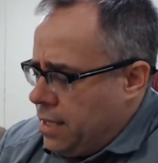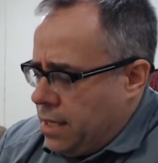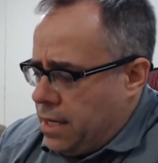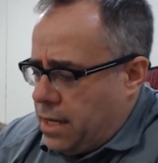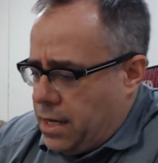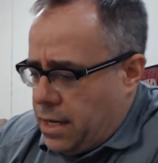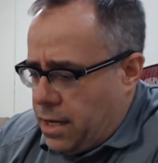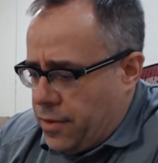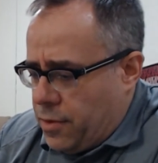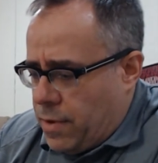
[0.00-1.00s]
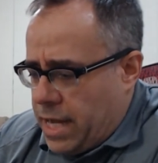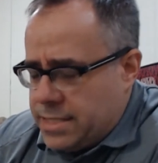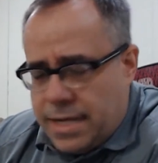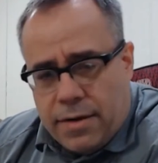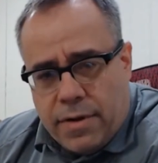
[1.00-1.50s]

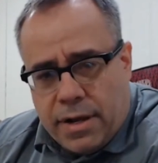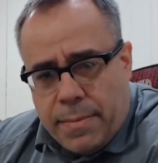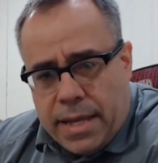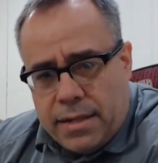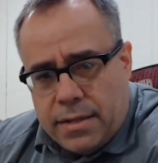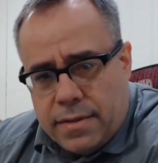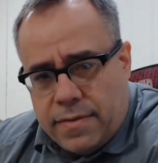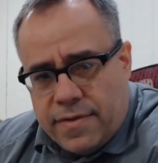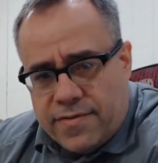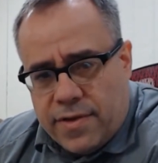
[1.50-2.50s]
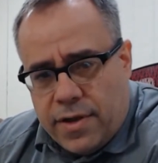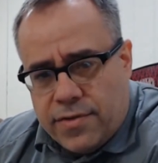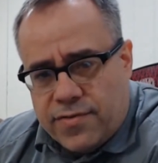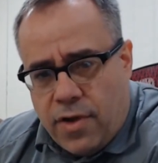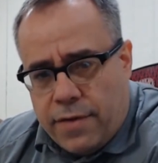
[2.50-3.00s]
Otherwise, I recommend this
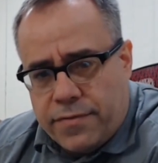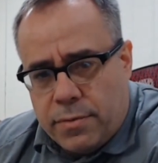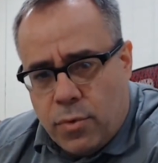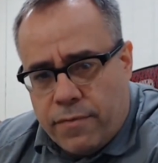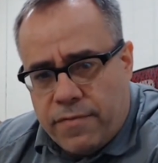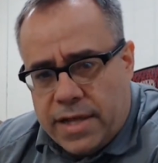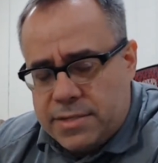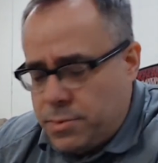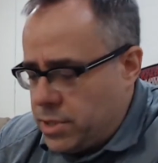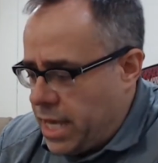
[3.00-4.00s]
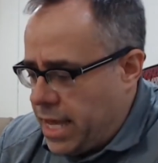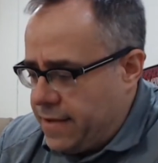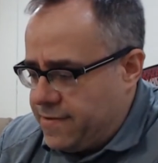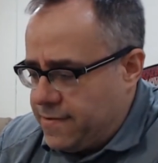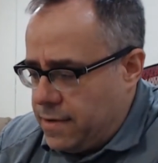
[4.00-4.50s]
softer, more flexible
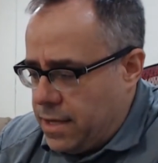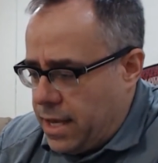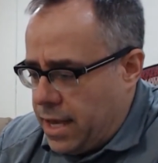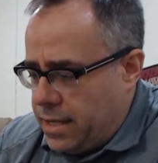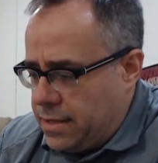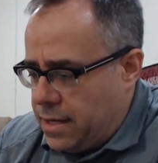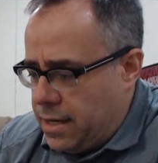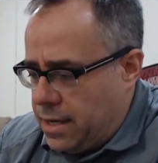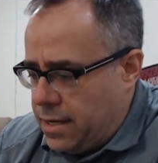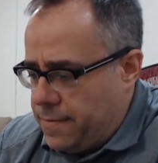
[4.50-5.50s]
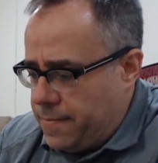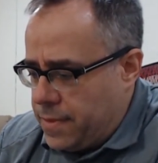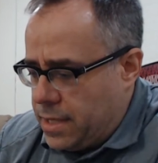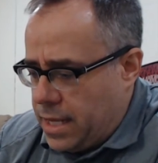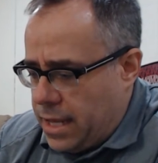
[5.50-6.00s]
case, and
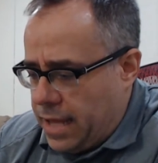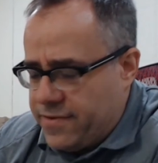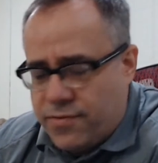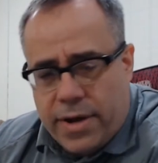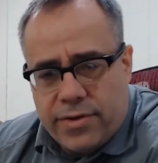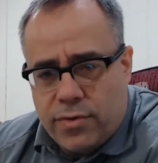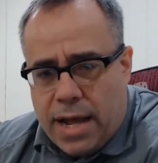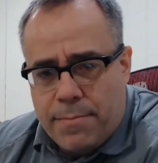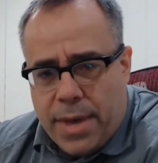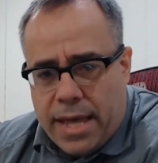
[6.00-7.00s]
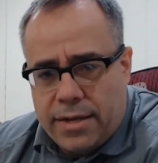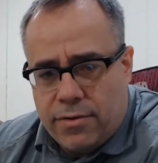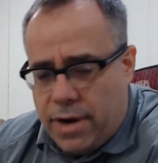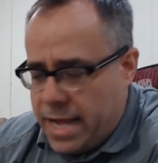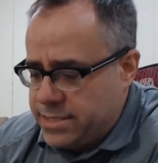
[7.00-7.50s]
I just write "Do Not Bend,"
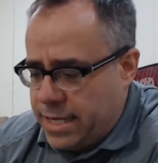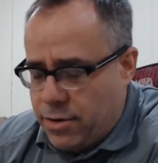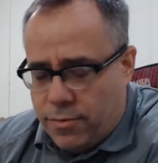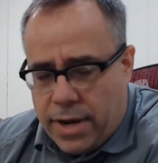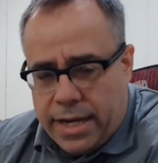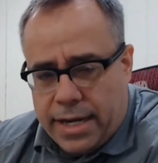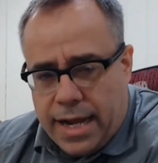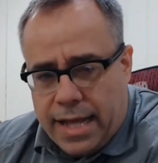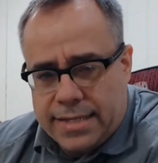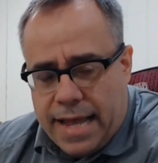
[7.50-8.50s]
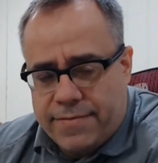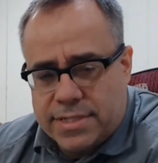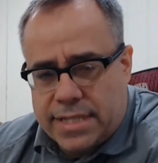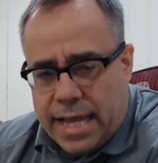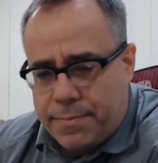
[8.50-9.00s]
or actually, I don't write it. I have a
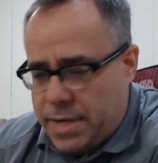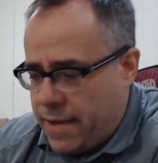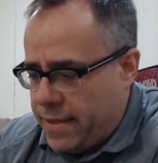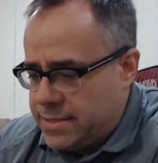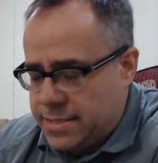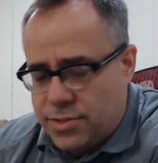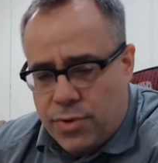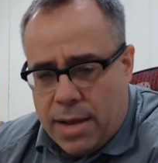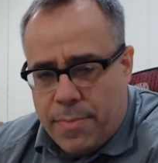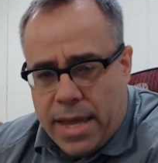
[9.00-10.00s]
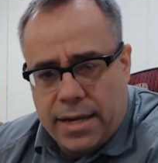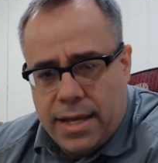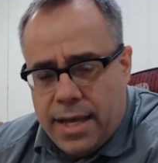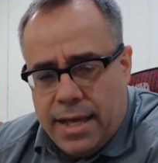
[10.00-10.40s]
stamp now that says "Do Not Bend."